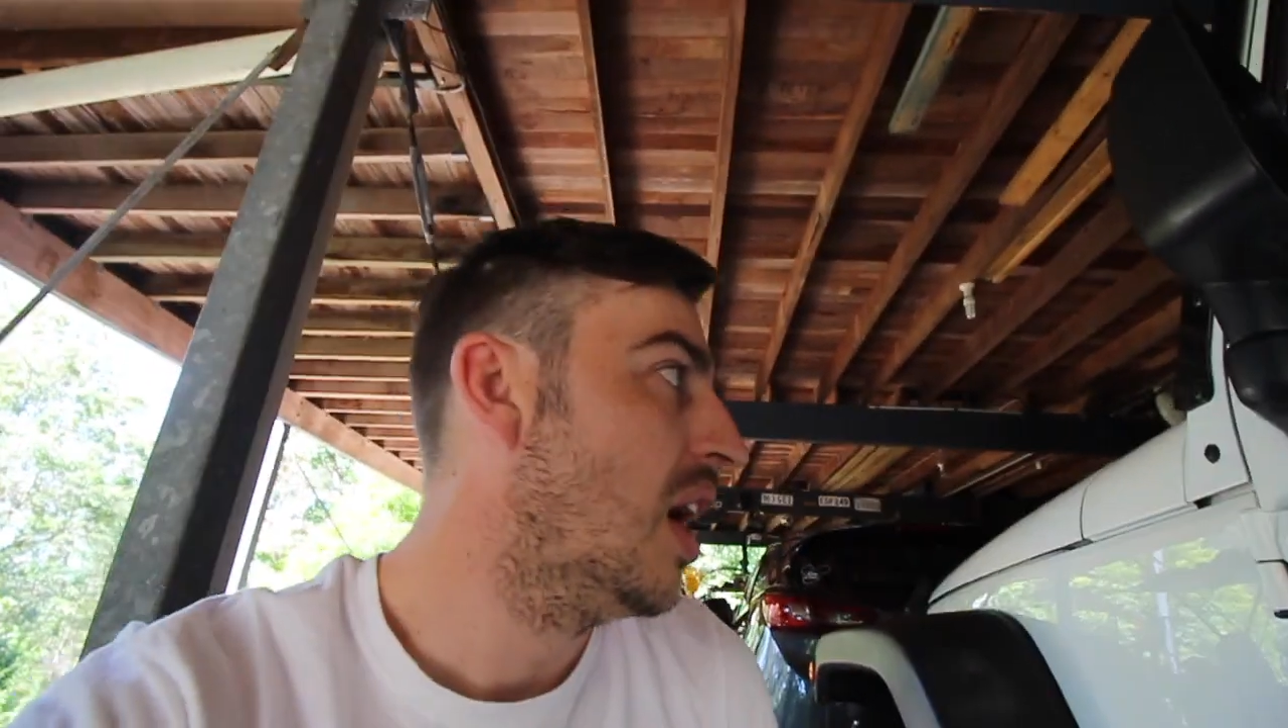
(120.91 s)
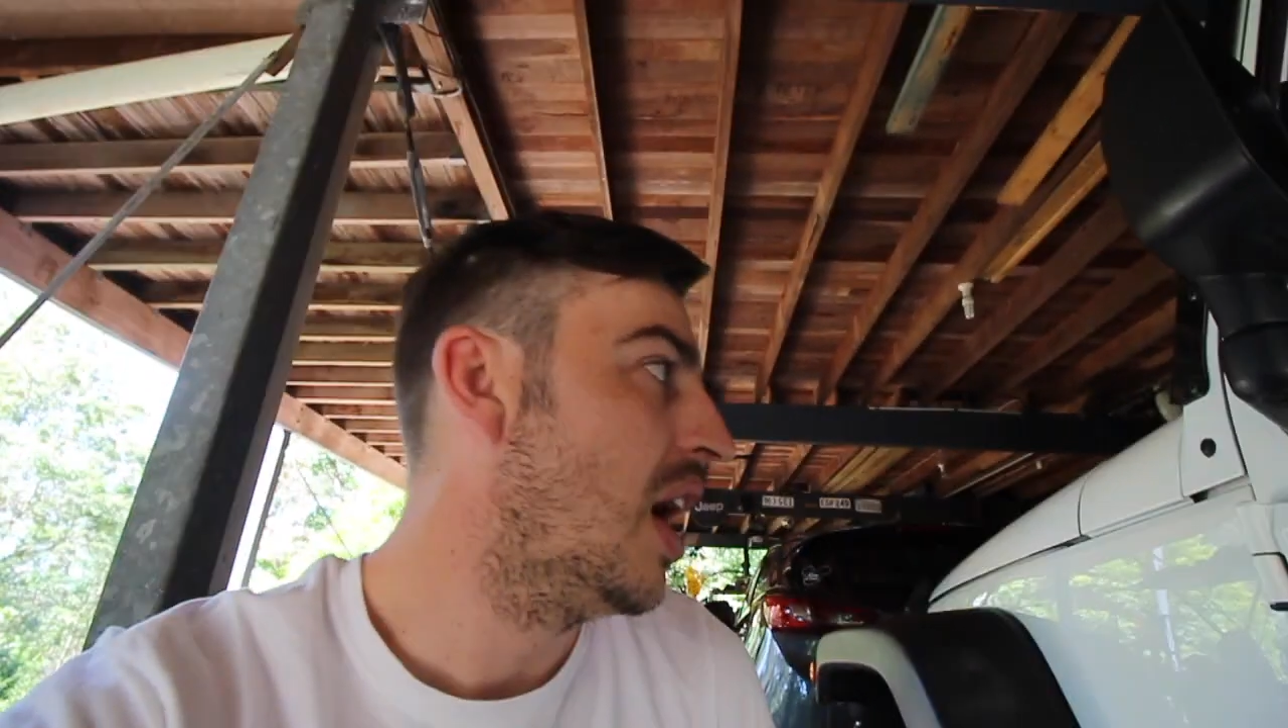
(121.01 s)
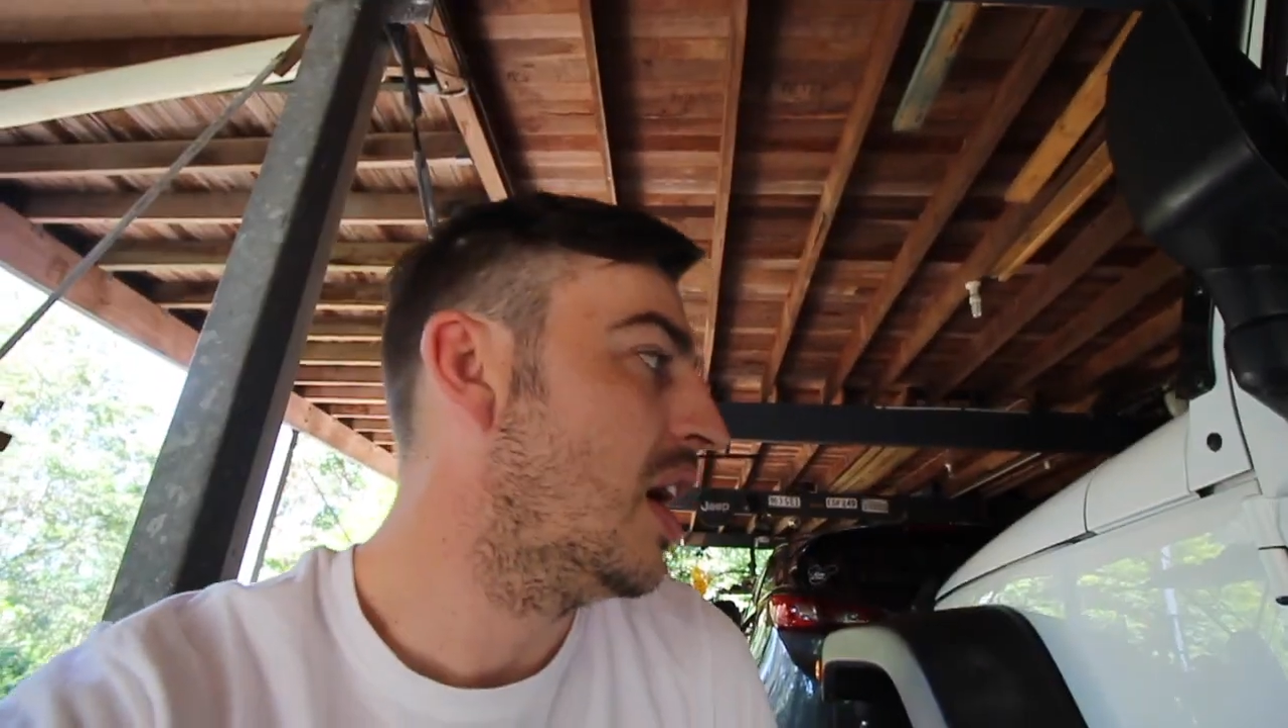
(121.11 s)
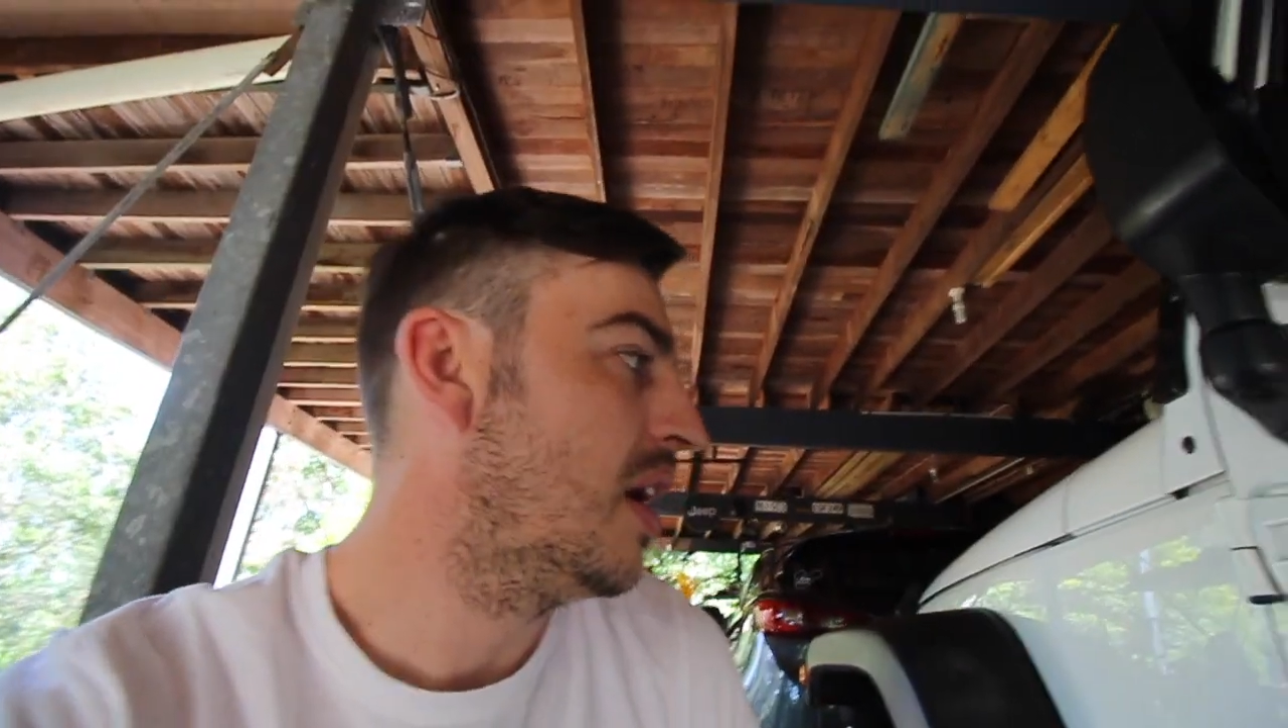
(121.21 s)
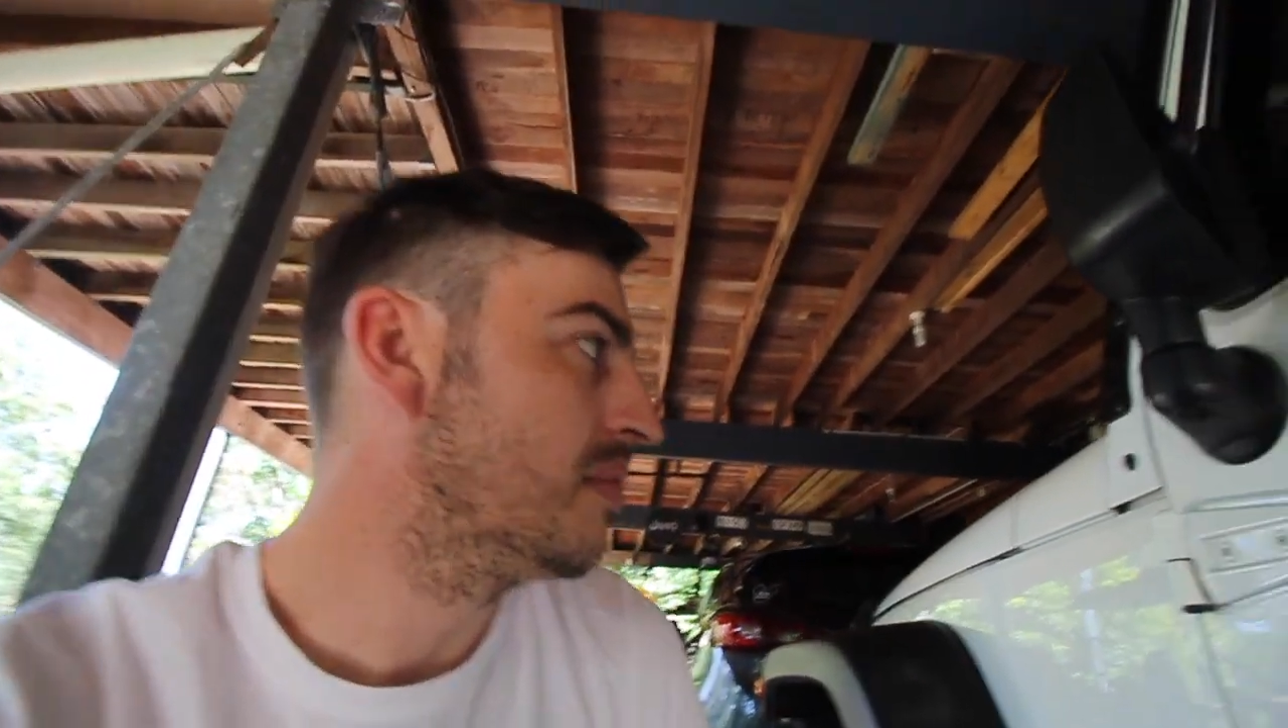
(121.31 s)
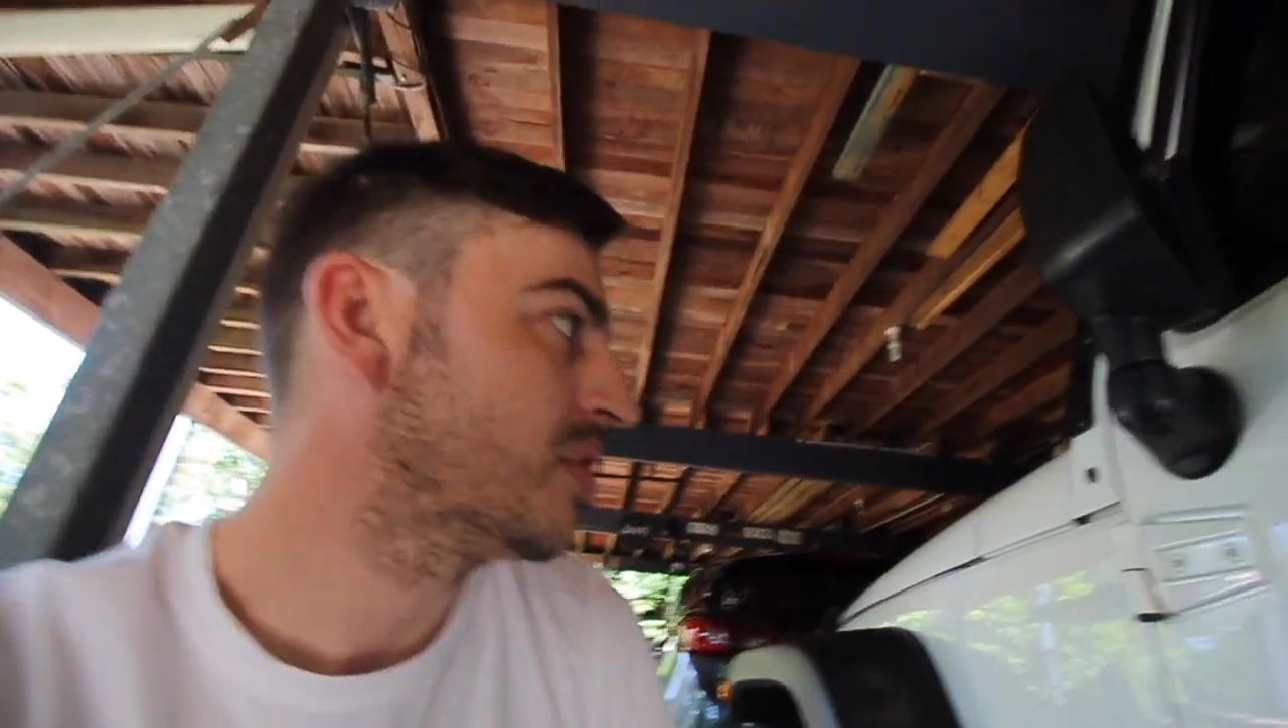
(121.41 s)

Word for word: Um,